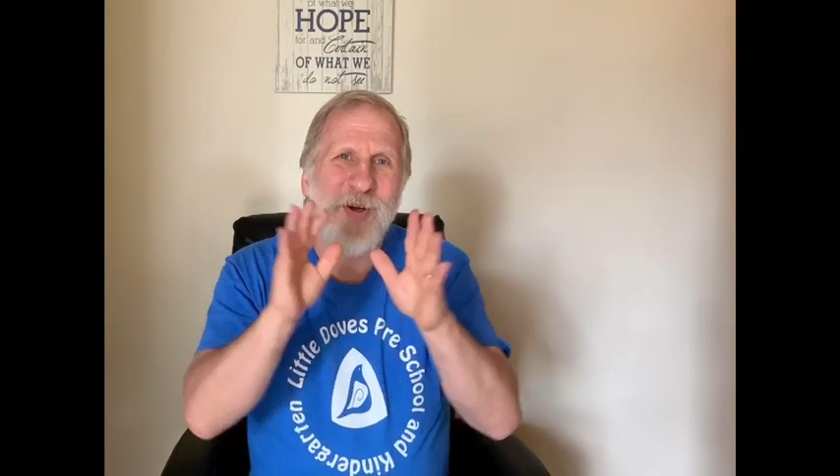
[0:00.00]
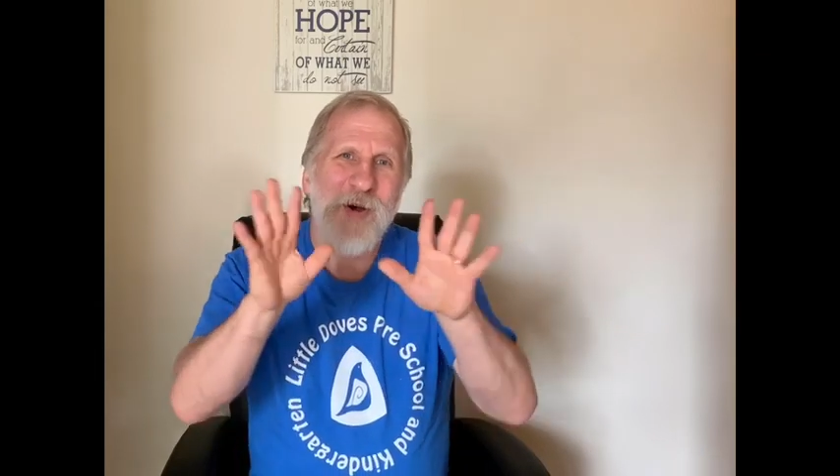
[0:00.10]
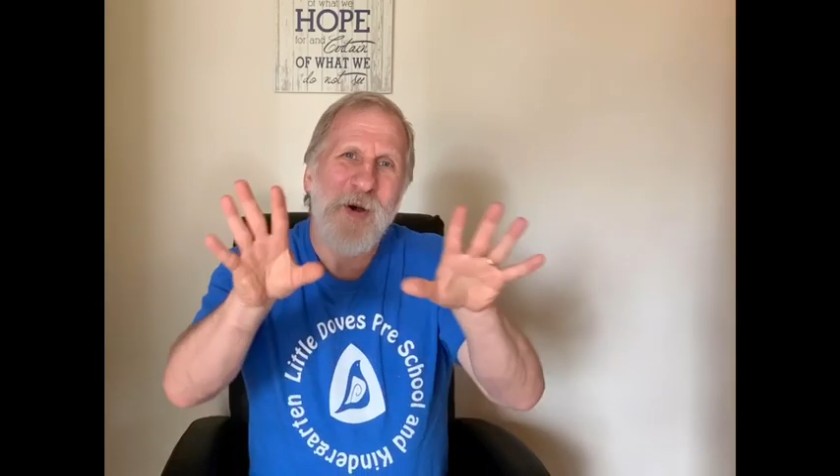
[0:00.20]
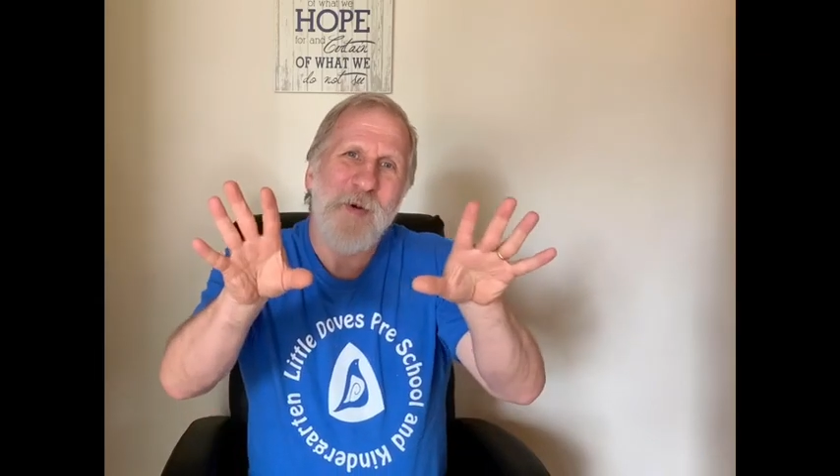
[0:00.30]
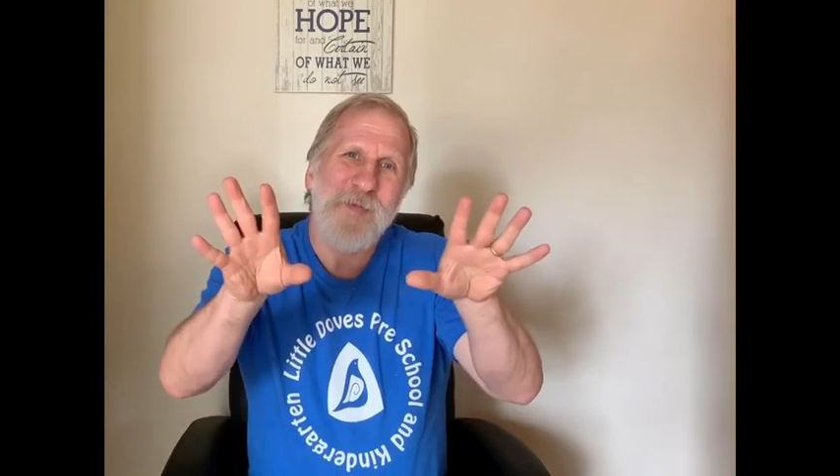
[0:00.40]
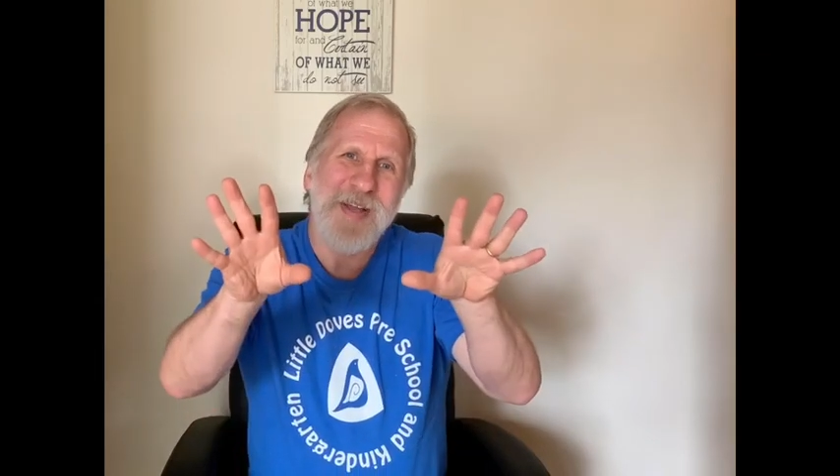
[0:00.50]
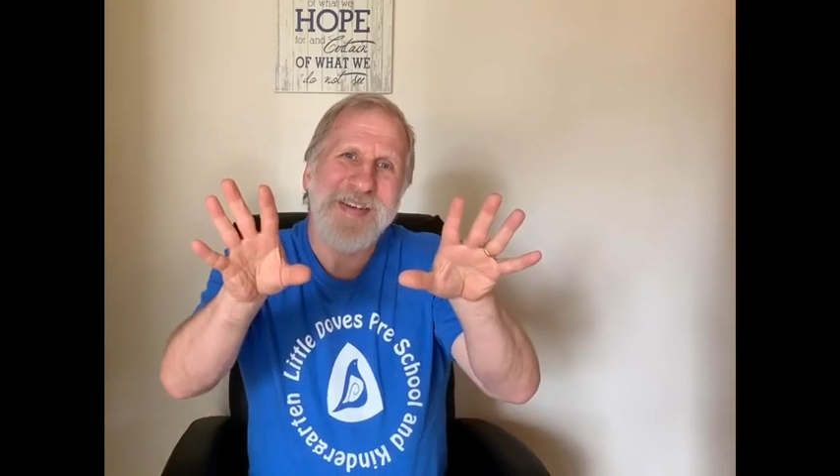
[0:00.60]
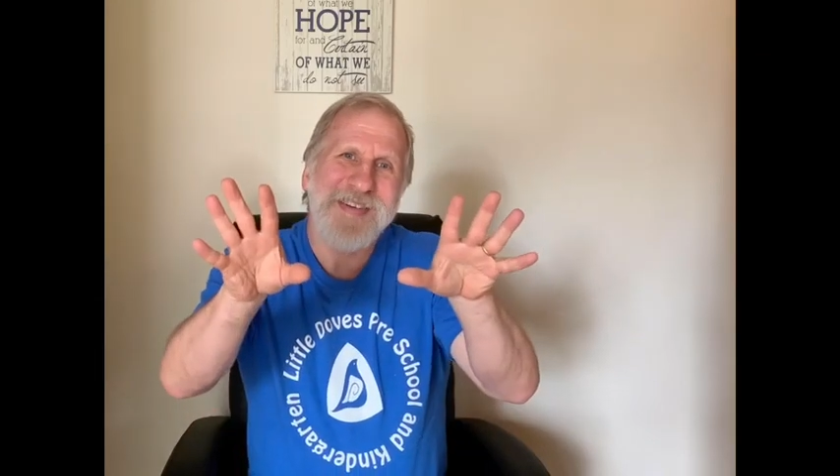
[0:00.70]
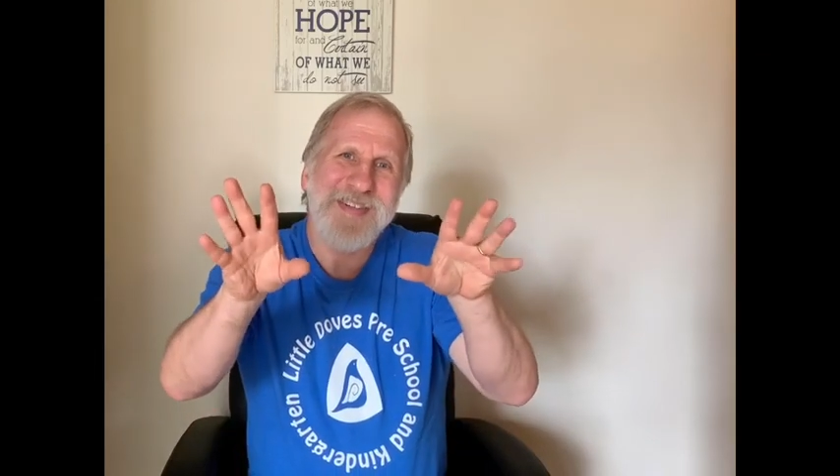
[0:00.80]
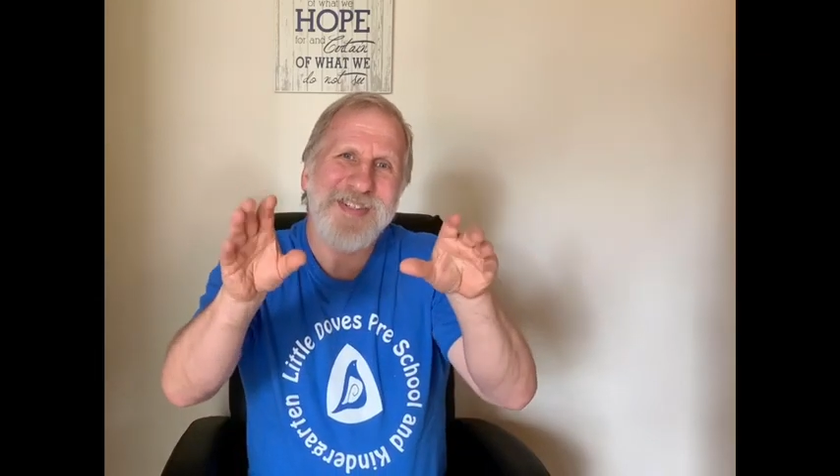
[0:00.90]

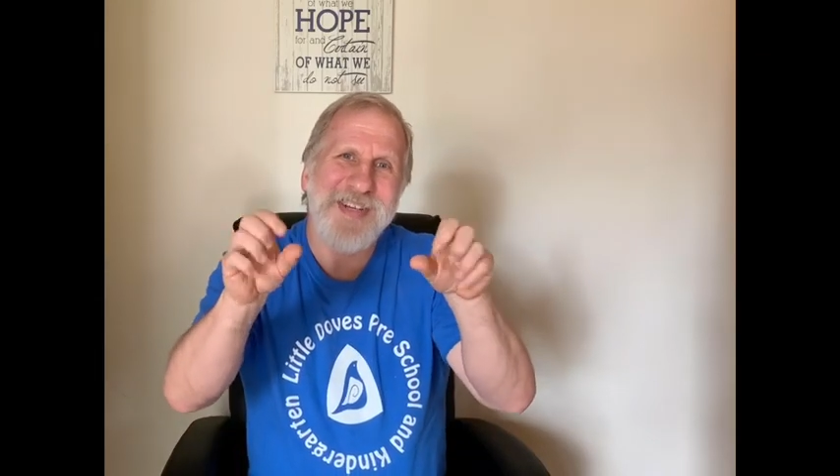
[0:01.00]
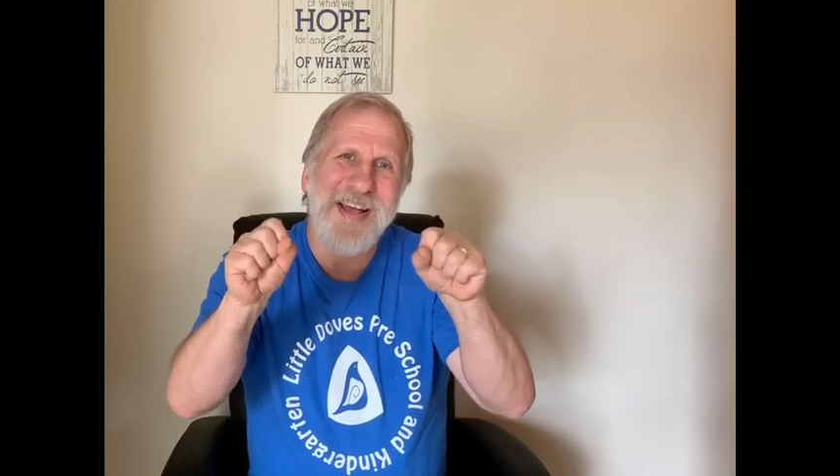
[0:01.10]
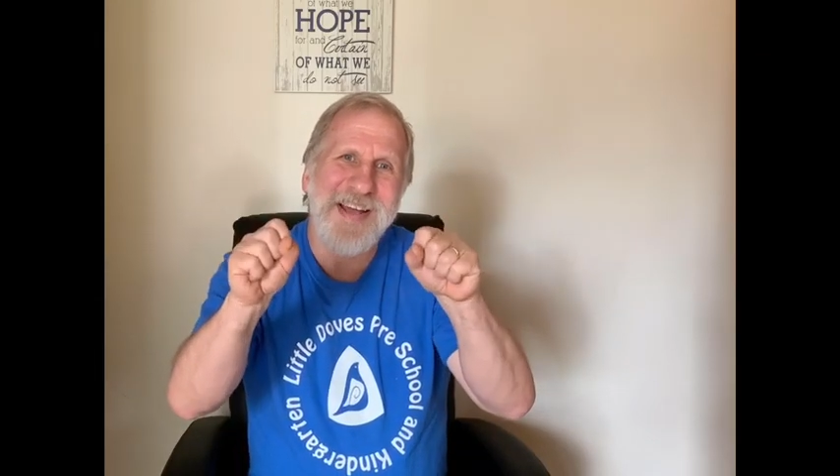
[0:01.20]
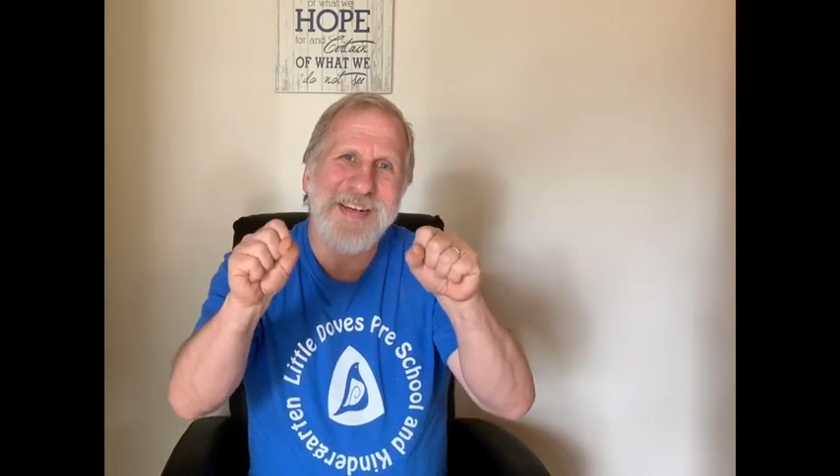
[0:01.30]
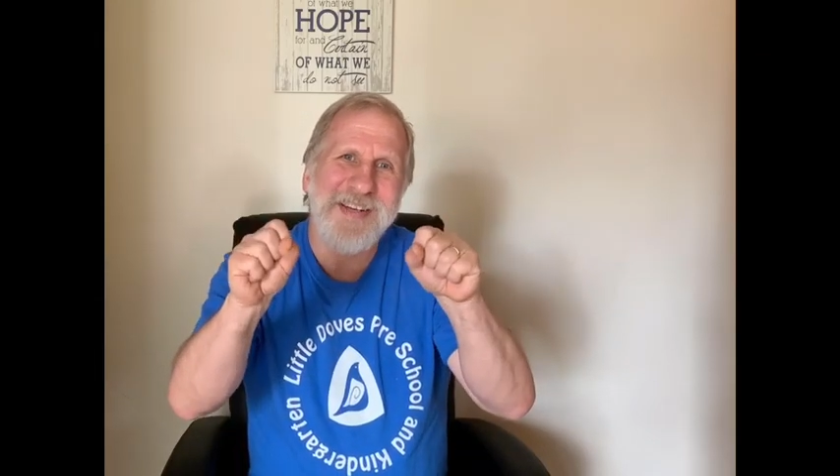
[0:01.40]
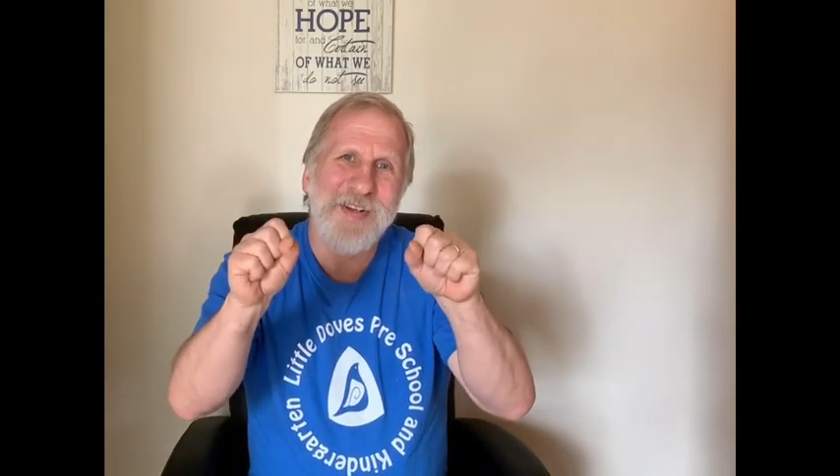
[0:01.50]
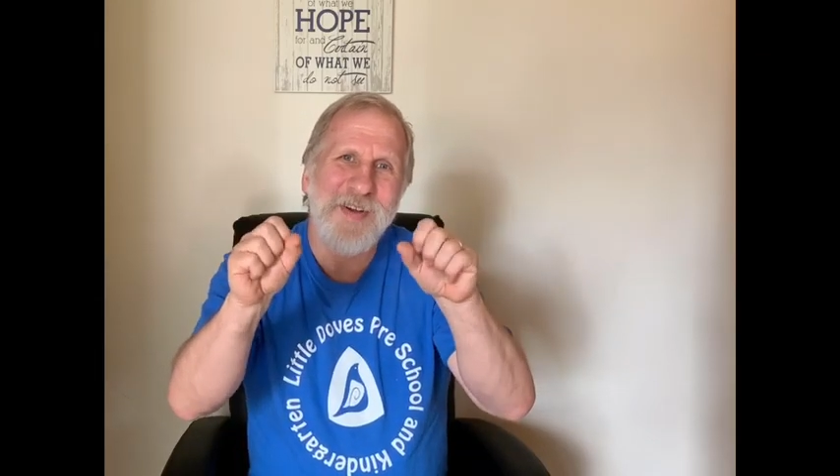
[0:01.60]
Open, shut,